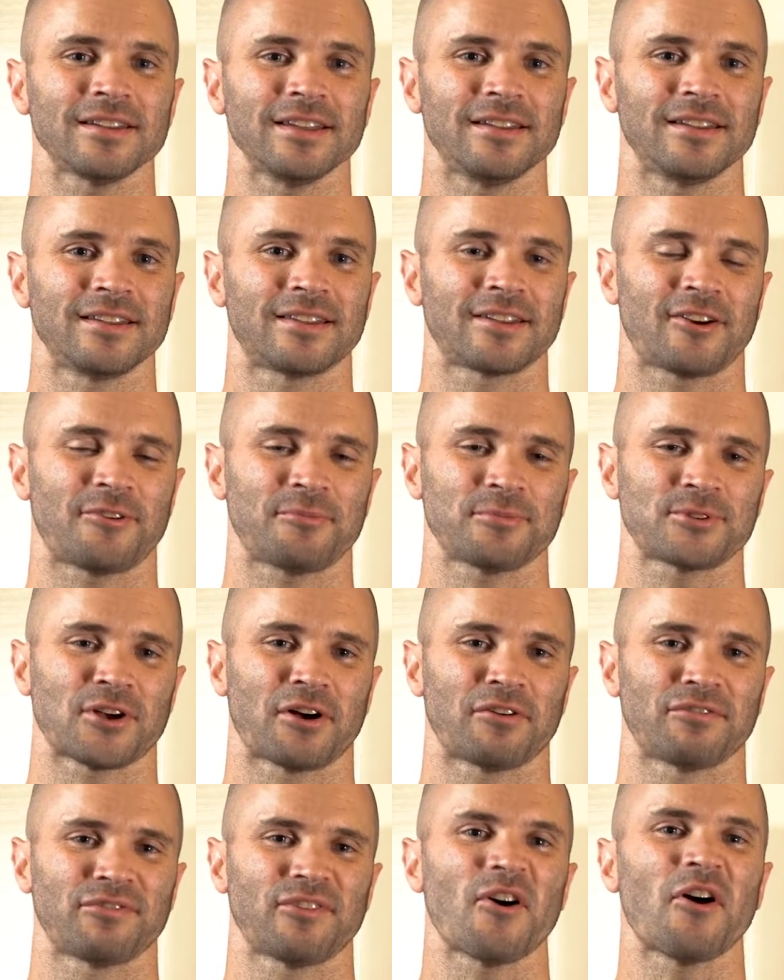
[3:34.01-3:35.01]
in terms
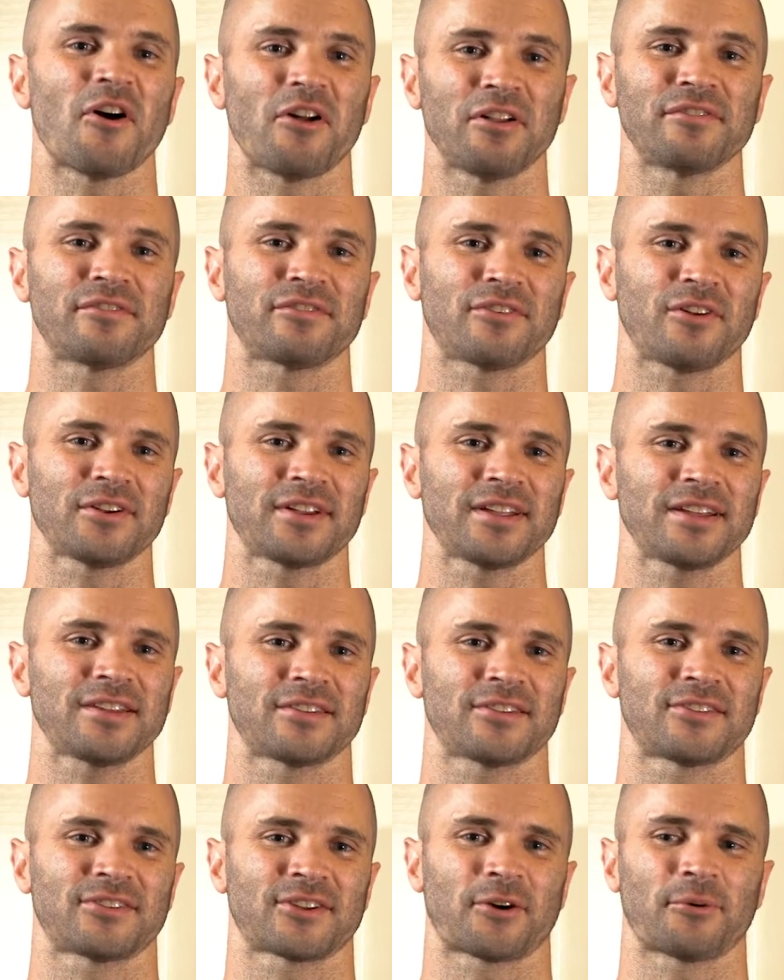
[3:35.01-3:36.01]
of unfolding
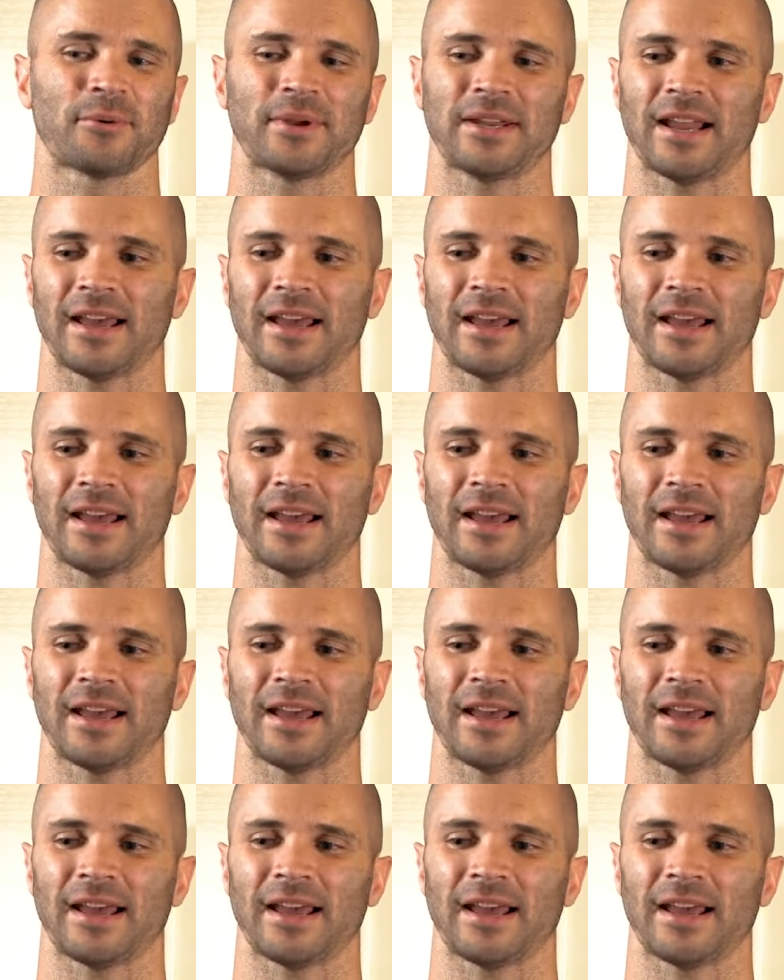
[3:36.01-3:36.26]
the story.